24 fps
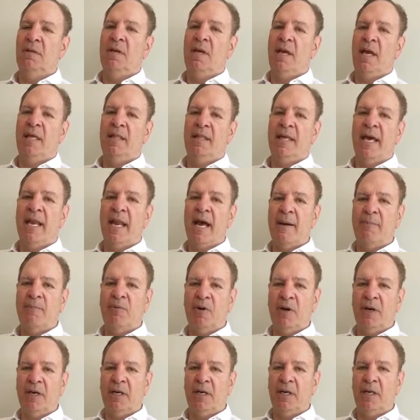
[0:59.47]
And that
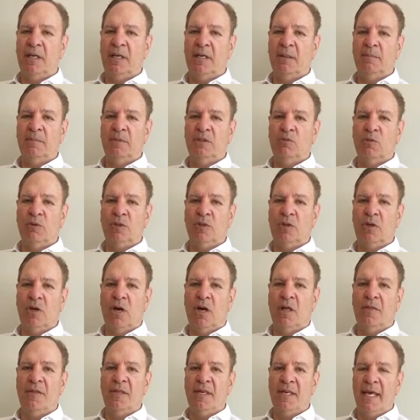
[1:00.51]
operating income is what you
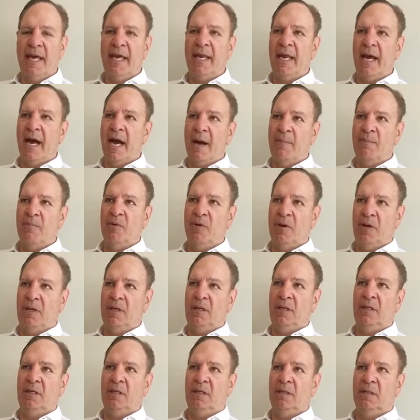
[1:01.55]
call the net
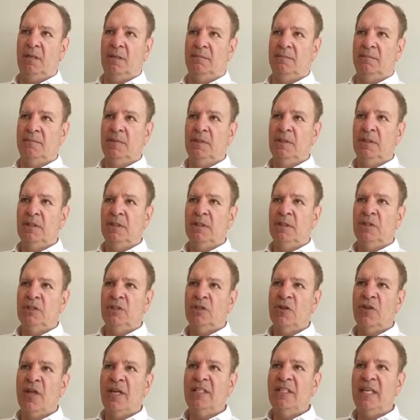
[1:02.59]
operating income.
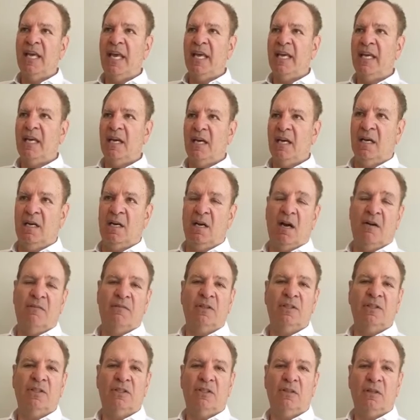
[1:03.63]
So they take
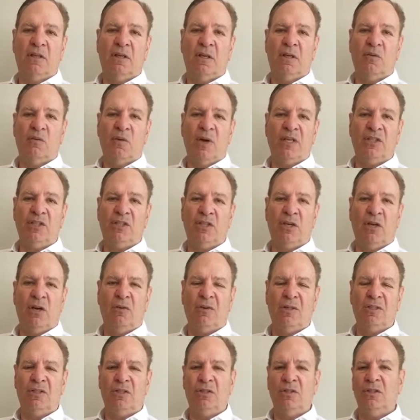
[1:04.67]
coverage
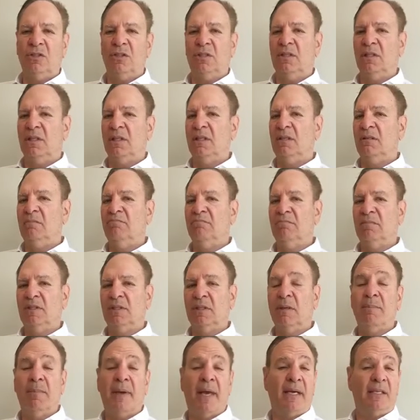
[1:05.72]
ratio, which usually
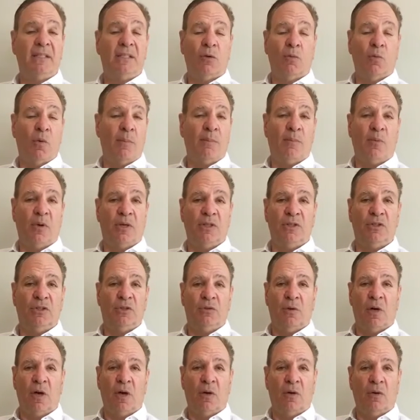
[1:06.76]
some banks are
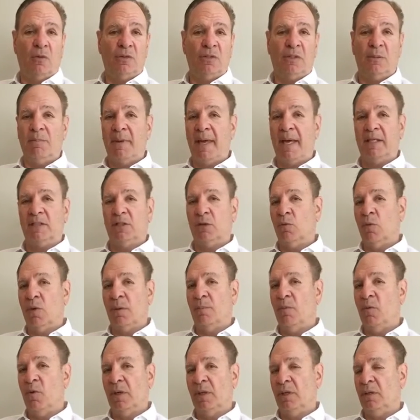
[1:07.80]
1.20, some banks are
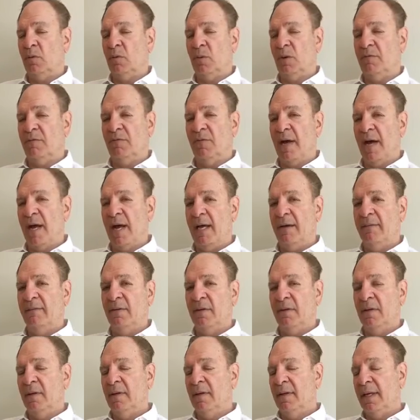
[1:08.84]
1.35.
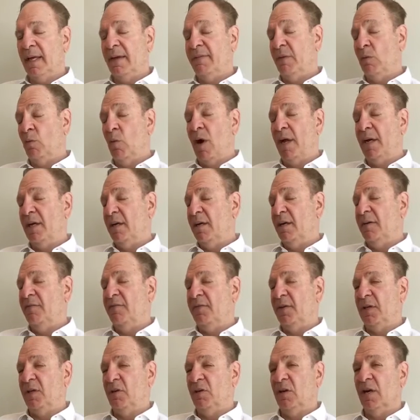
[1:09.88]
If you wanted to
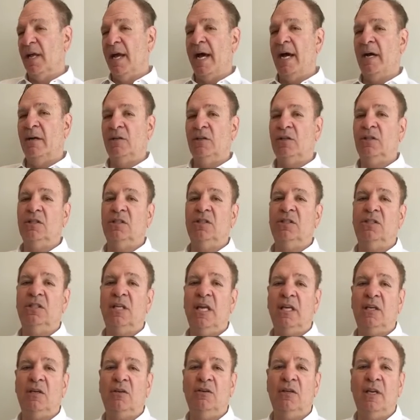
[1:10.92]
figure it out, you could just
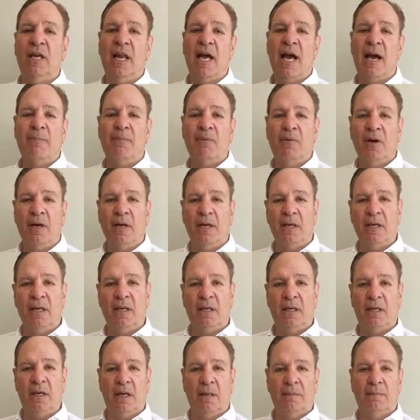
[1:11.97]
take your net operating
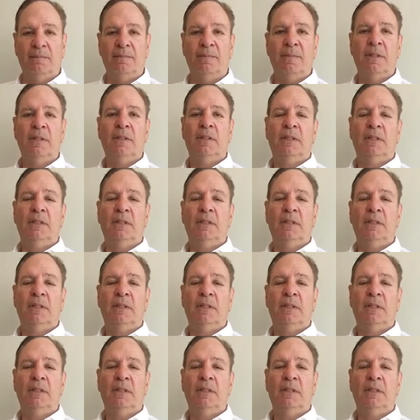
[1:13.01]
income